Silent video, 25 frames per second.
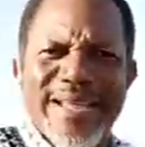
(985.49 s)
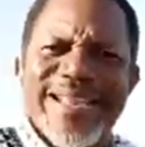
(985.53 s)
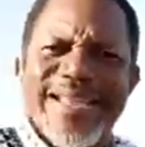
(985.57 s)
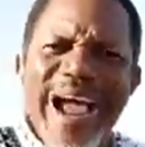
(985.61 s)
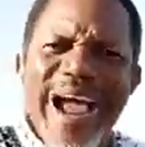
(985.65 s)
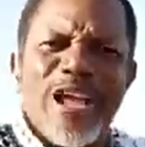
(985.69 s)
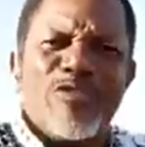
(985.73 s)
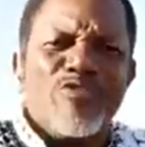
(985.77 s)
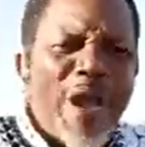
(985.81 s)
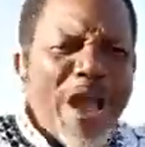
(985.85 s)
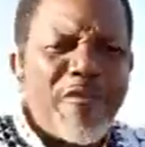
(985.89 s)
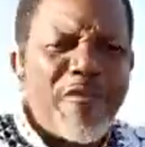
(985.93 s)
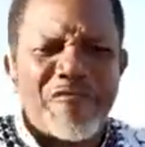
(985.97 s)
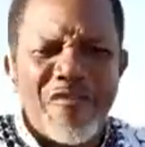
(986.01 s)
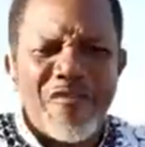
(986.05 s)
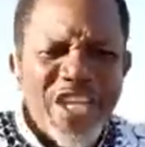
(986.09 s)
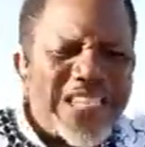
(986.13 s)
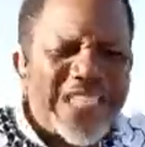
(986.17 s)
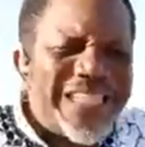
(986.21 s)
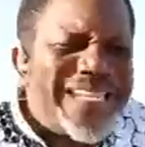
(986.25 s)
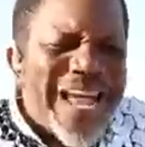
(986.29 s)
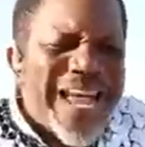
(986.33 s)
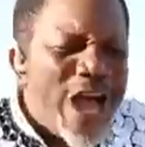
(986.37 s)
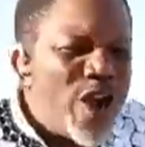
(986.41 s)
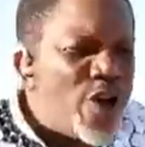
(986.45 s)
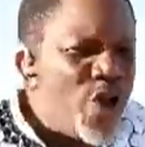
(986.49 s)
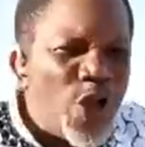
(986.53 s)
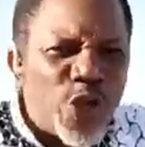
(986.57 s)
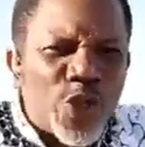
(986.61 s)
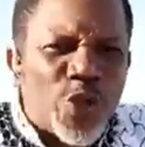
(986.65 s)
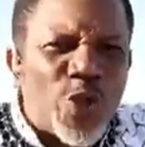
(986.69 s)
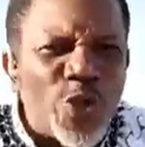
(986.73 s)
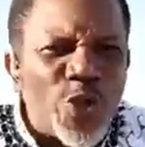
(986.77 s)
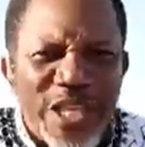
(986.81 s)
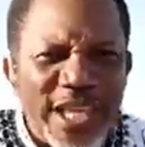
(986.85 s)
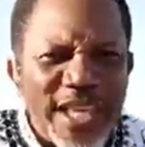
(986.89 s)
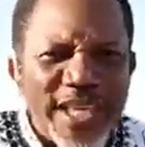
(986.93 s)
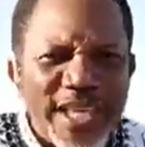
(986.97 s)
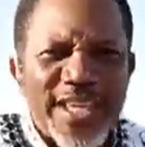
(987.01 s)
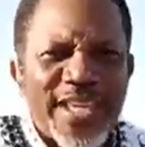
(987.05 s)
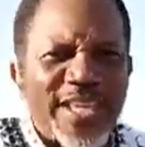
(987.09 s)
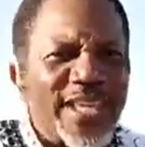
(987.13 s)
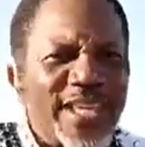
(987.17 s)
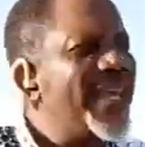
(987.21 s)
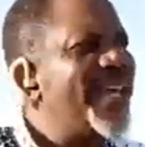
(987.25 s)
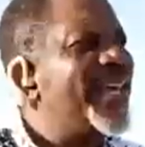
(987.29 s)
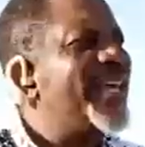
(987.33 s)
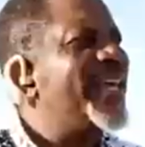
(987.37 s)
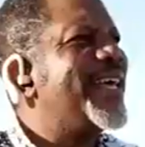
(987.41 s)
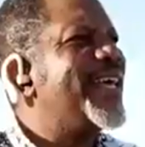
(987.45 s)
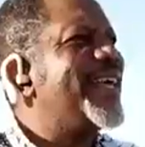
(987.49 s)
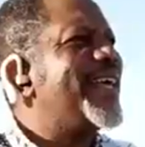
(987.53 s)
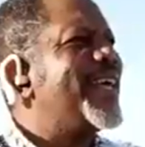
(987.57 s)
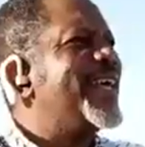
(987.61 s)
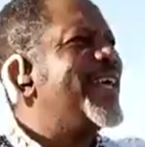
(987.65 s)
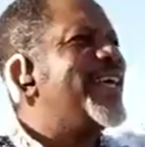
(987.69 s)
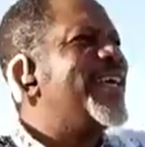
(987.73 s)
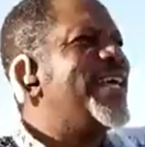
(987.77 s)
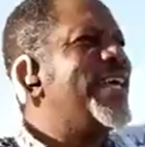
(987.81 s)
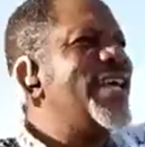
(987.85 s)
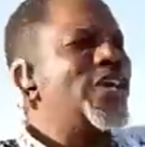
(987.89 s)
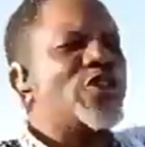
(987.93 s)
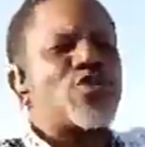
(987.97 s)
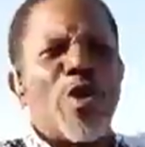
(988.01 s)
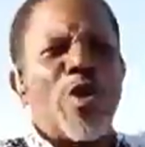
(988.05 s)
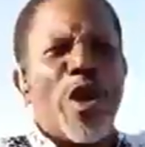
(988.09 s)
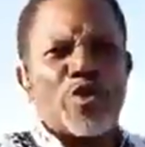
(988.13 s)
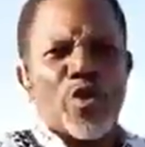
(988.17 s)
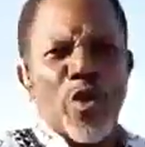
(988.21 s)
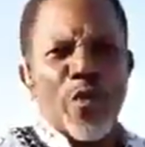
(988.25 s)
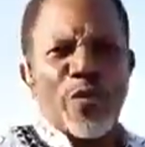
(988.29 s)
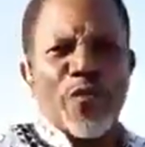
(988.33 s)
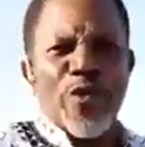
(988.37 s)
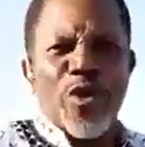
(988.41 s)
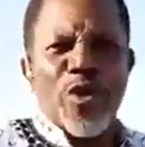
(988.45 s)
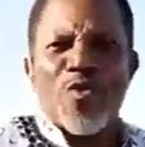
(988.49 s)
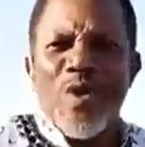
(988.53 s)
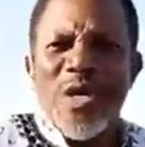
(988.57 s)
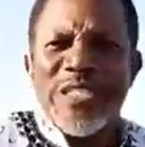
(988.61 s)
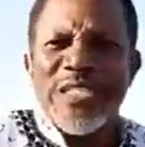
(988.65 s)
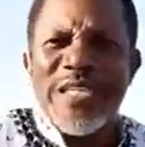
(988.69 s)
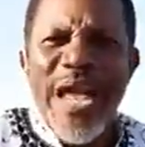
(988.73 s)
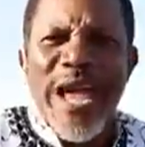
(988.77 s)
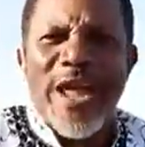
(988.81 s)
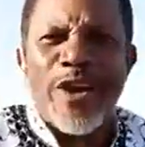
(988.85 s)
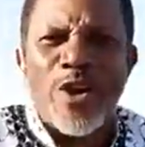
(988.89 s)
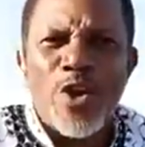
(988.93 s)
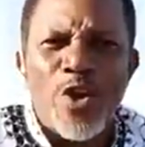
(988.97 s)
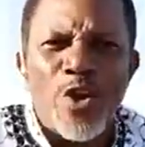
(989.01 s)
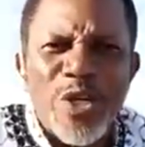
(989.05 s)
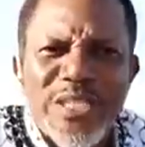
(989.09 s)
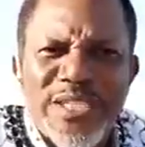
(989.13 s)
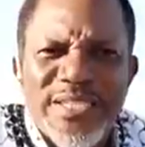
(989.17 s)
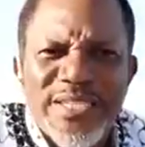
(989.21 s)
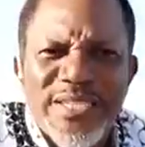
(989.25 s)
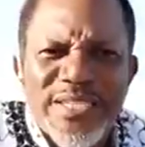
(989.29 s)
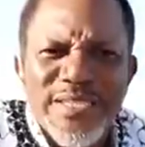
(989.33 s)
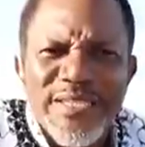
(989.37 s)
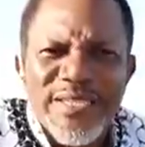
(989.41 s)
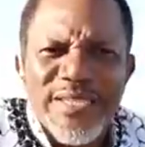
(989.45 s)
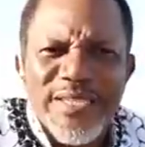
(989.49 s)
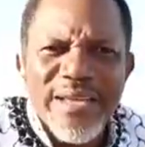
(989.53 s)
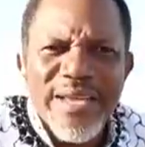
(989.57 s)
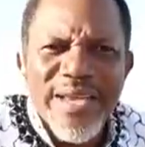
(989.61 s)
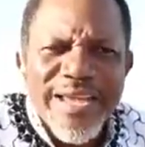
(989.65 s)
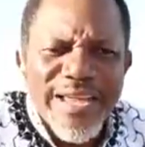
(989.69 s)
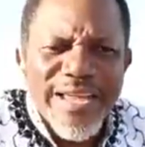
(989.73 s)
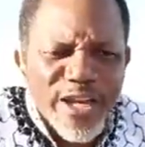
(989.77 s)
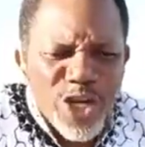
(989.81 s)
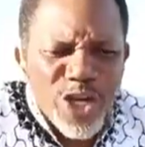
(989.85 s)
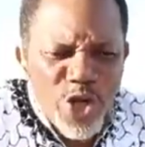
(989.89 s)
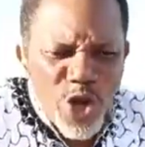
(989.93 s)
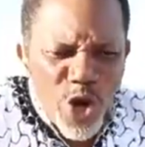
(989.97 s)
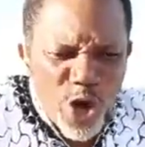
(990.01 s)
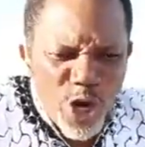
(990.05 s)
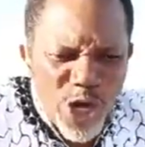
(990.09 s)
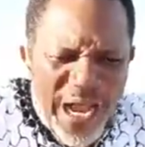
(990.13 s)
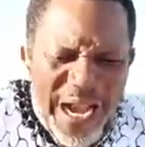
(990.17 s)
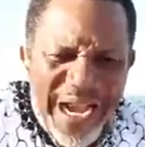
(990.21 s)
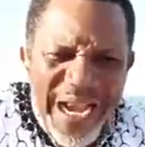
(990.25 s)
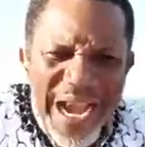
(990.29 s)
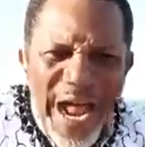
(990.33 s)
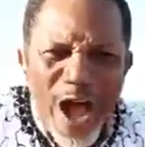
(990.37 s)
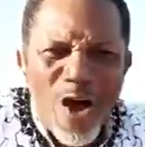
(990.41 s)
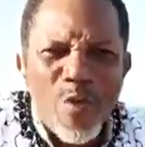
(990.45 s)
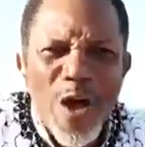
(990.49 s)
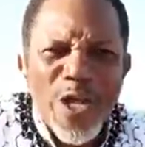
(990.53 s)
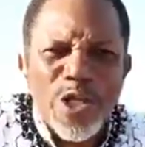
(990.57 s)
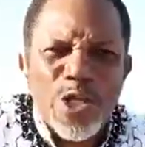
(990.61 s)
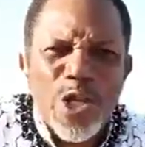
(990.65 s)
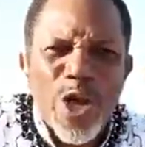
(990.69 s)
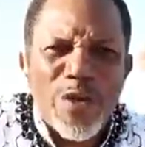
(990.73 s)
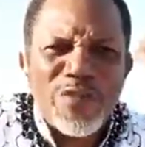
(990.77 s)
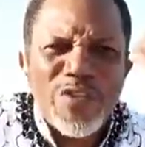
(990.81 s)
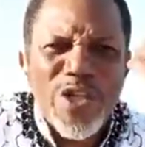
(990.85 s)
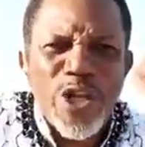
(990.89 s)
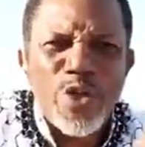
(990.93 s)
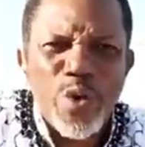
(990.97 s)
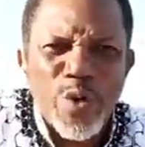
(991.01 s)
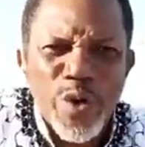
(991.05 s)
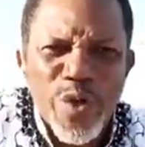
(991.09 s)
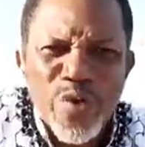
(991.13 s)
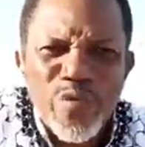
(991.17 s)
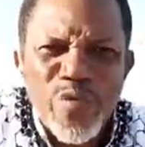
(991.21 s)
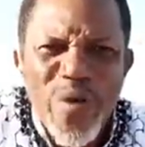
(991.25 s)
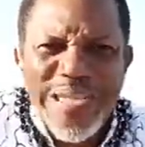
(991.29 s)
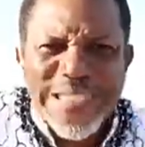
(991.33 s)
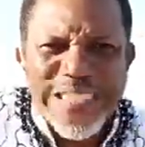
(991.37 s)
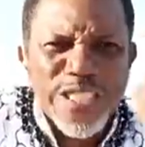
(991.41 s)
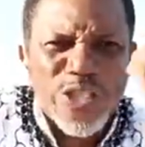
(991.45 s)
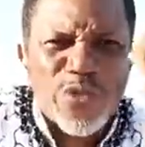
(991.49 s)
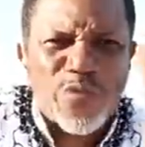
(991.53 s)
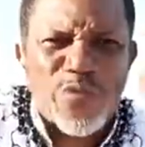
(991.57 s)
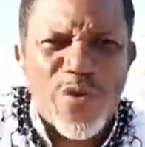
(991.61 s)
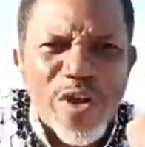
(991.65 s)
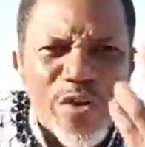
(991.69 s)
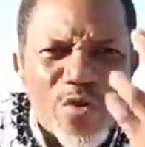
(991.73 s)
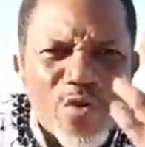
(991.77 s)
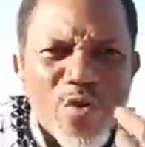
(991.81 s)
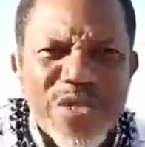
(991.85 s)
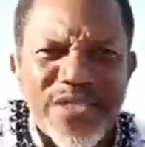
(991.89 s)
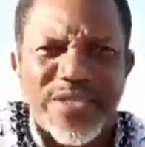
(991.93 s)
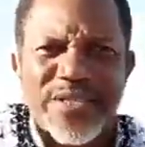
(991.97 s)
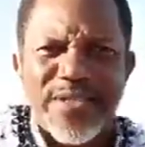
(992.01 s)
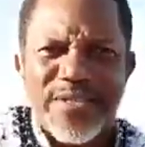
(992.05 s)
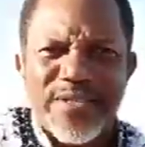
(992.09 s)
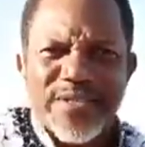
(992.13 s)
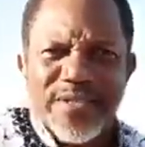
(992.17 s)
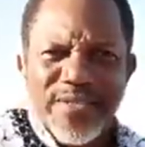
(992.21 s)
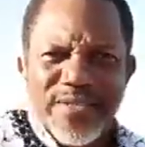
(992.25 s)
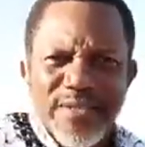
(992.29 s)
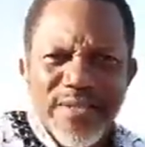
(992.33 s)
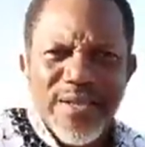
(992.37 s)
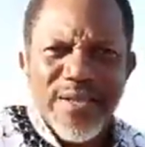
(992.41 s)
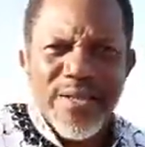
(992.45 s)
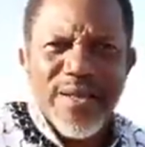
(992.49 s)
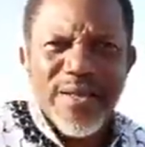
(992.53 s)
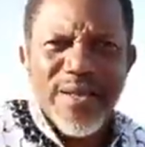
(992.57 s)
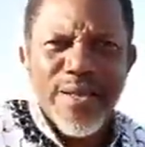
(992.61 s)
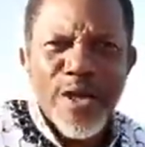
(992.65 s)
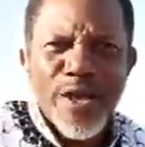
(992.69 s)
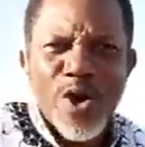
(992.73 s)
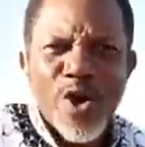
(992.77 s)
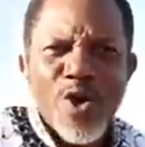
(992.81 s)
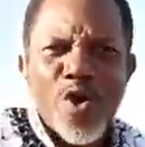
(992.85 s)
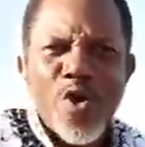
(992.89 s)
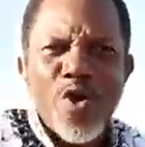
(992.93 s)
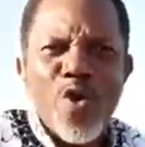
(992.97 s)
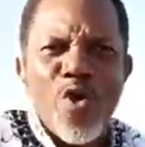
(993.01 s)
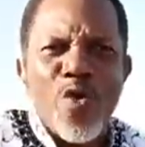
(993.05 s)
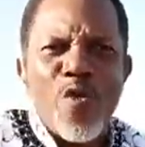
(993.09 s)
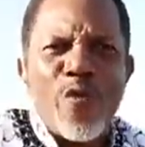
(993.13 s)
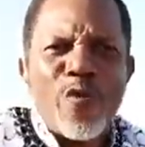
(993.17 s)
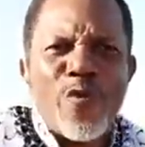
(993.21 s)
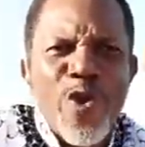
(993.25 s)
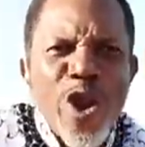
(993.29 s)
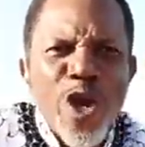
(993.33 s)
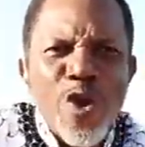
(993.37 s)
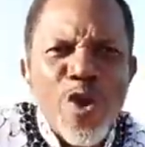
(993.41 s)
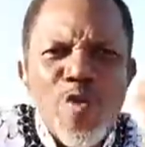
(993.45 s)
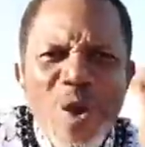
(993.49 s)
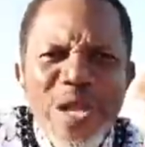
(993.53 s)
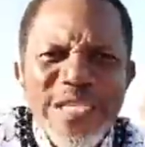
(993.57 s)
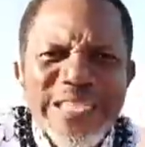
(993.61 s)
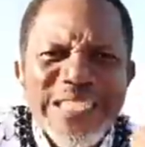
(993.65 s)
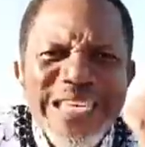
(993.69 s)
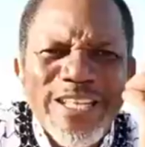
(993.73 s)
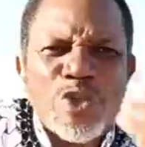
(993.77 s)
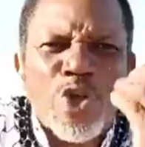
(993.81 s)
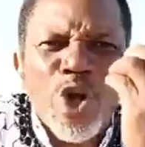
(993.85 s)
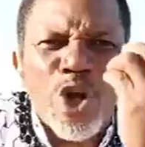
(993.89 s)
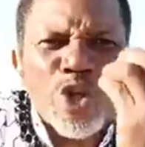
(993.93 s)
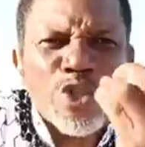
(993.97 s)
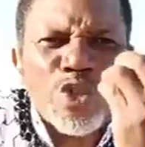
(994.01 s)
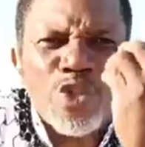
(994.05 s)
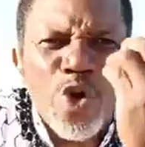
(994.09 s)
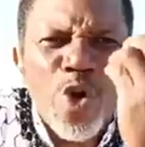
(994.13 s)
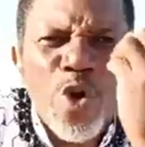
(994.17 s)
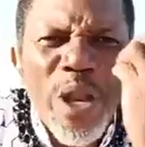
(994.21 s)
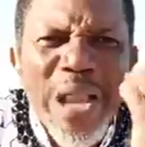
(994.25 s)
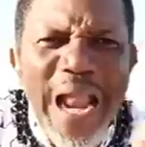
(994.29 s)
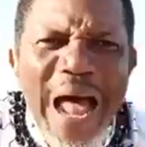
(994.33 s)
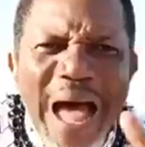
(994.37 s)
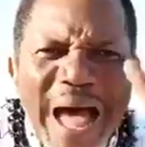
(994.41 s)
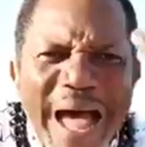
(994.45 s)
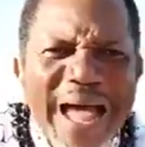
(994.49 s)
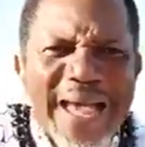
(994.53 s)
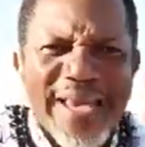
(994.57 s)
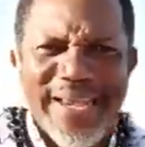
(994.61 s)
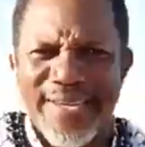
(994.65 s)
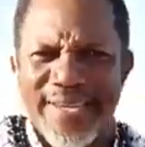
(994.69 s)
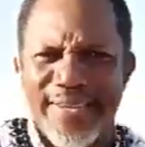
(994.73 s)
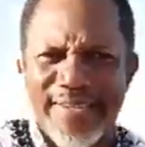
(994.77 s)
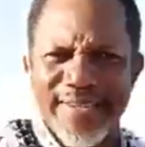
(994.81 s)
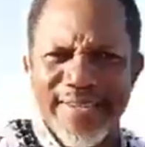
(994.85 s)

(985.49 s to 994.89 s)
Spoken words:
That's why everything I know today, it was through frequency I know it. The only language of the universe is frequency. Frequency does not lie.